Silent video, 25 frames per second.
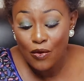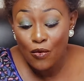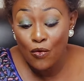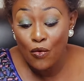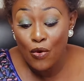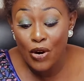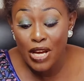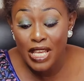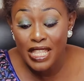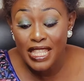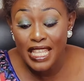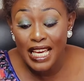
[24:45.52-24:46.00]

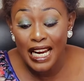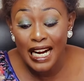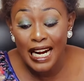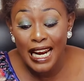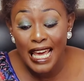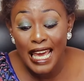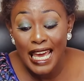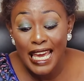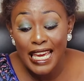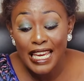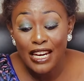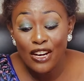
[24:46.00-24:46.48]
with the
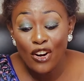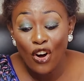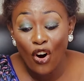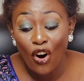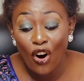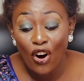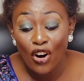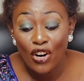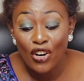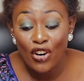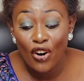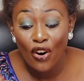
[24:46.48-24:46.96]
laying
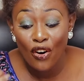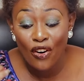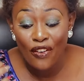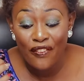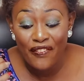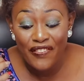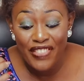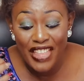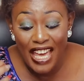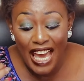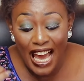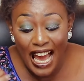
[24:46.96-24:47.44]
on
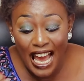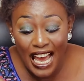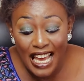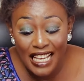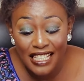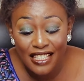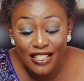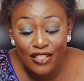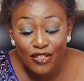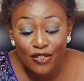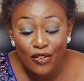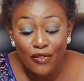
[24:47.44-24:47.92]
of the
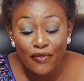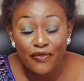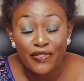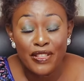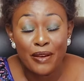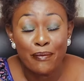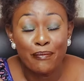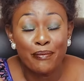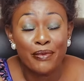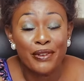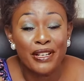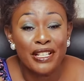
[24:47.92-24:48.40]
hands of
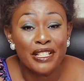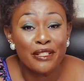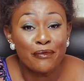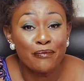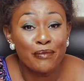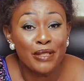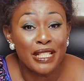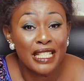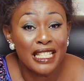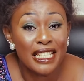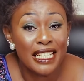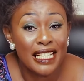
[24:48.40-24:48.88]
the
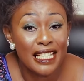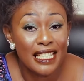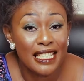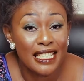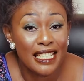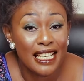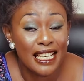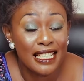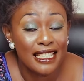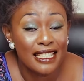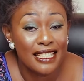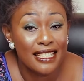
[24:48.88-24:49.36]

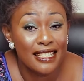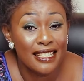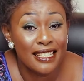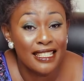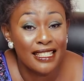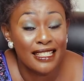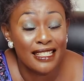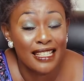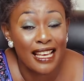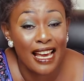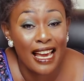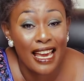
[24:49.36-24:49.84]
Presbyterians.
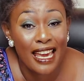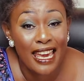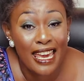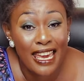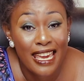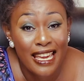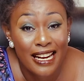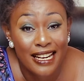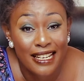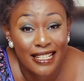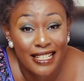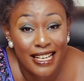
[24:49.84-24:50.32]
These are
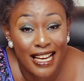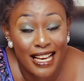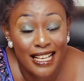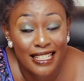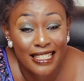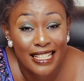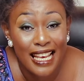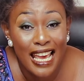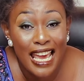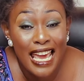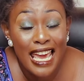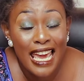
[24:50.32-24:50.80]

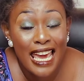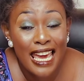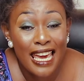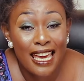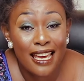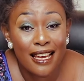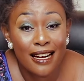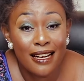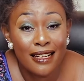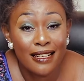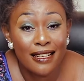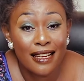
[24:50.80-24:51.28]
elders.
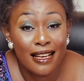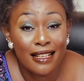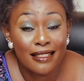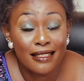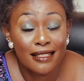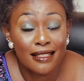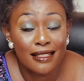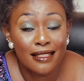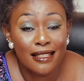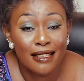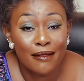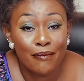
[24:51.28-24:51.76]

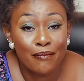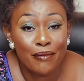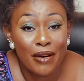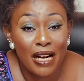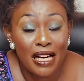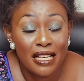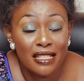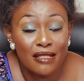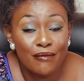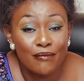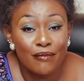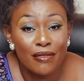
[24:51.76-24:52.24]
Elders in the
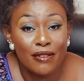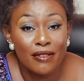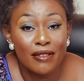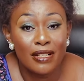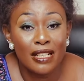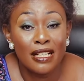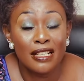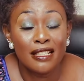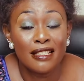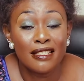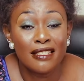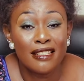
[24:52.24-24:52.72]

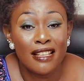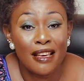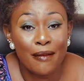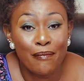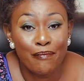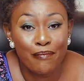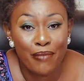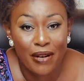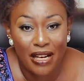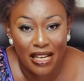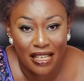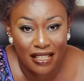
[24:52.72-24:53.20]
Bible is the
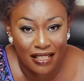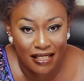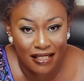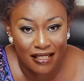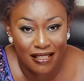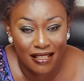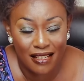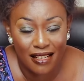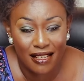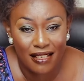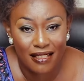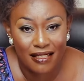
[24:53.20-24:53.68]

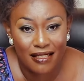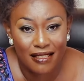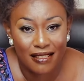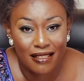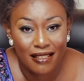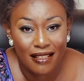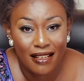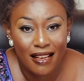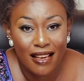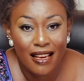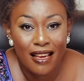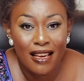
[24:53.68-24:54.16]

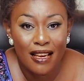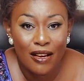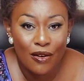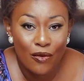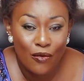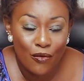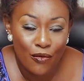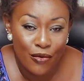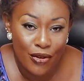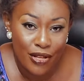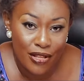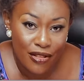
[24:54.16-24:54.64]
pastors
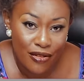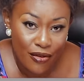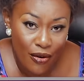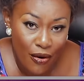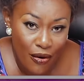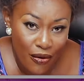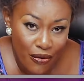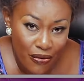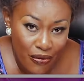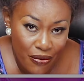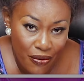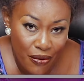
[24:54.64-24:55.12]
with
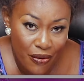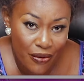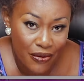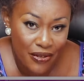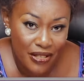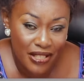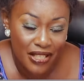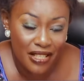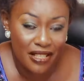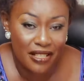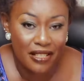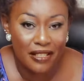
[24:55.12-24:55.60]

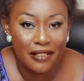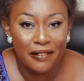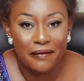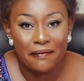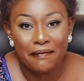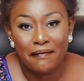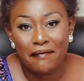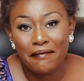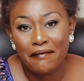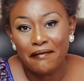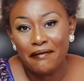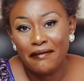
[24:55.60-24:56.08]
authority.
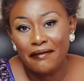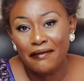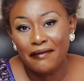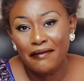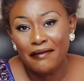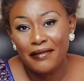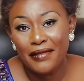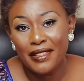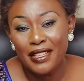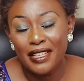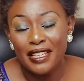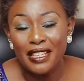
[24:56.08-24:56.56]

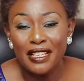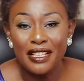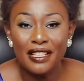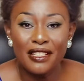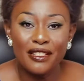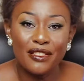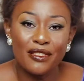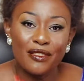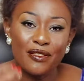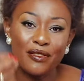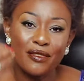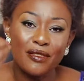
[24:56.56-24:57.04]

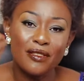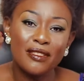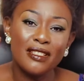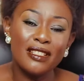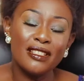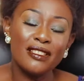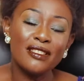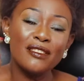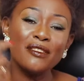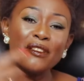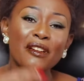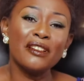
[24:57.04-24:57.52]
Is
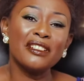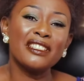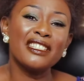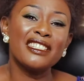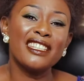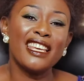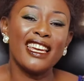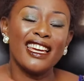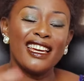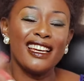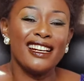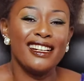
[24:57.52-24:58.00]

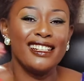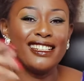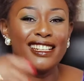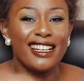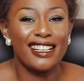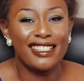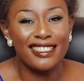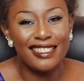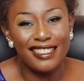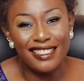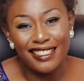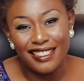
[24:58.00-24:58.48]
not the
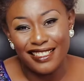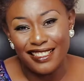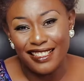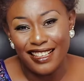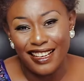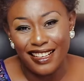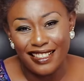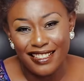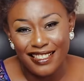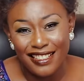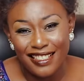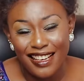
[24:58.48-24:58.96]
elders in
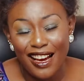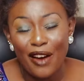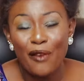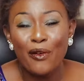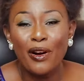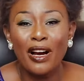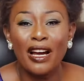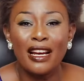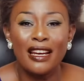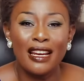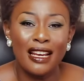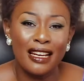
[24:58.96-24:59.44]
church.
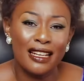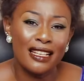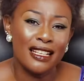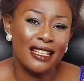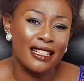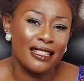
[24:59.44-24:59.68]
How can an